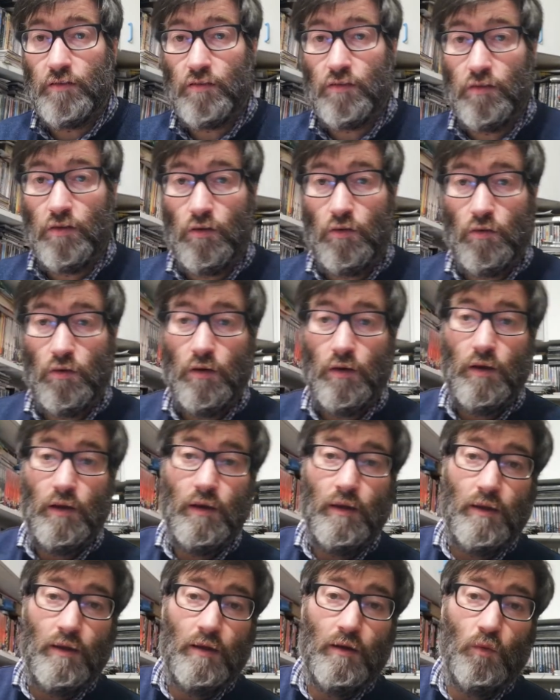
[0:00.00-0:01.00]
So,
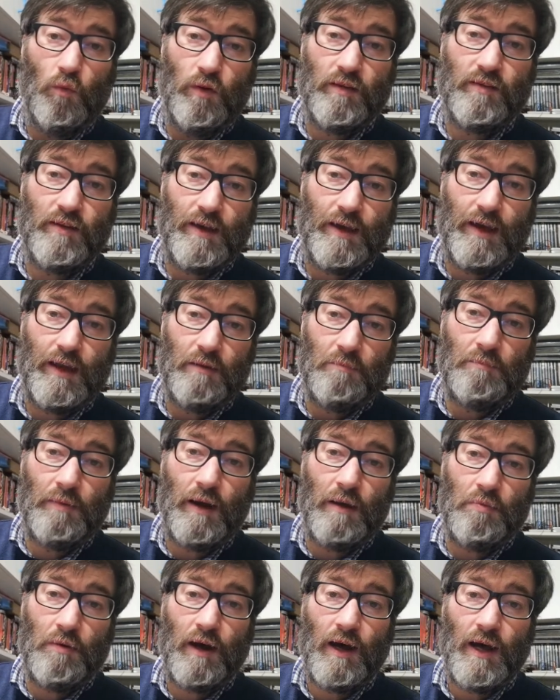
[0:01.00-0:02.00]
once again,
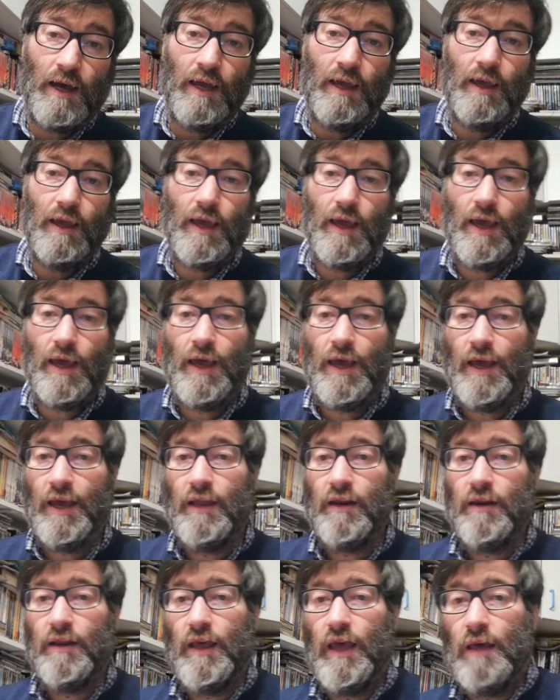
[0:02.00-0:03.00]
bye bye
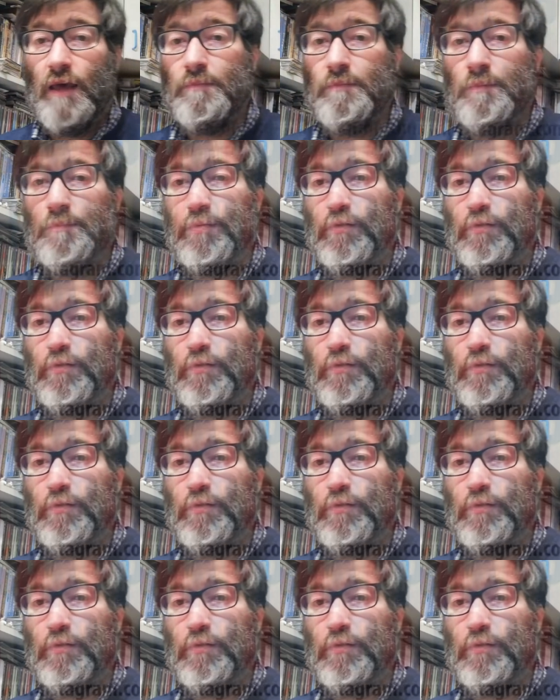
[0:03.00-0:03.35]
and happy